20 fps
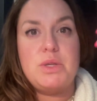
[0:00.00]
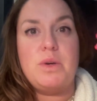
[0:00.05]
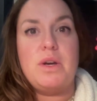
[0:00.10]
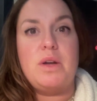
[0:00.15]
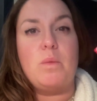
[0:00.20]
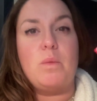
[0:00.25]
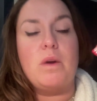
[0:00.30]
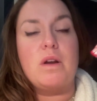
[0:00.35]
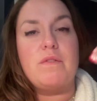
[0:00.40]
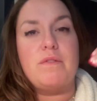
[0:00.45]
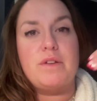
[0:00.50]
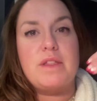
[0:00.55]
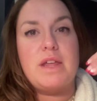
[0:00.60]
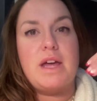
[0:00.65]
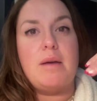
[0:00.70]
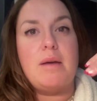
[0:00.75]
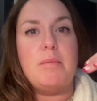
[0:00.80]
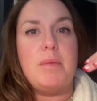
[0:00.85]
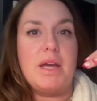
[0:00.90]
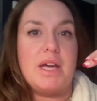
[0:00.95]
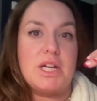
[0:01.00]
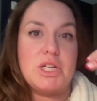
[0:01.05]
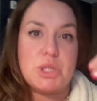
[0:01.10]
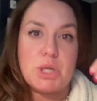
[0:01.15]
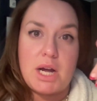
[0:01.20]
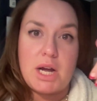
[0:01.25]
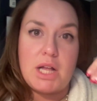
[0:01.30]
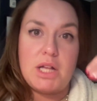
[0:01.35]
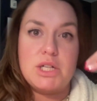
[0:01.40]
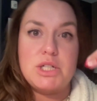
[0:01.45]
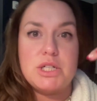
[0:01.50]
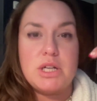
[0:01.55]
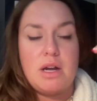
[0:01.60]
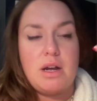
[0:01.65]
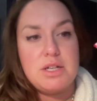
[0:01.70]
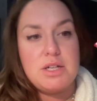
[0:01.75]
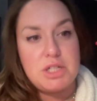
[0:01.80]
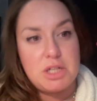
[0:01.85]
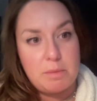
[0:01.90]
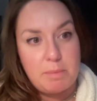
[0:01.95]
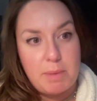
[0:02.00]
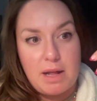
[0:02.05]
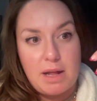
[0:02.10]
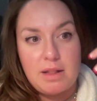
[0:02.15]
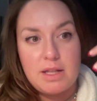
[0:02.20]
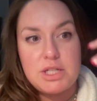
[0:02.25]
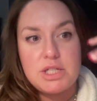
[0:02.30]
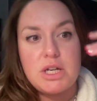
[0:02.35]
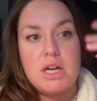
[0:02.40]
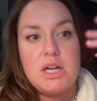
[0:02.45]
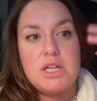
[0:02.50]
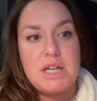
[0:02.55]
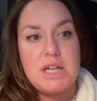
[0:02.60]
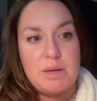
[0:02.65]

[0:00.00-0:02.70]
You can work for them like a trial judge, an appellate judge.